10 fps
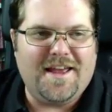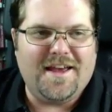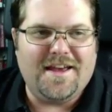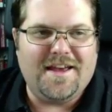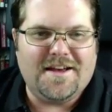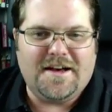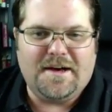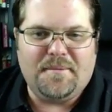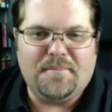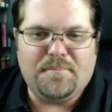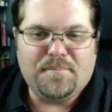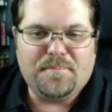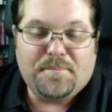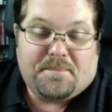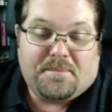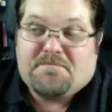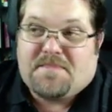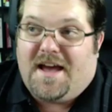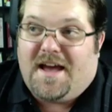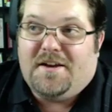And
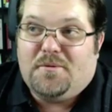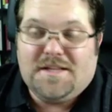I don't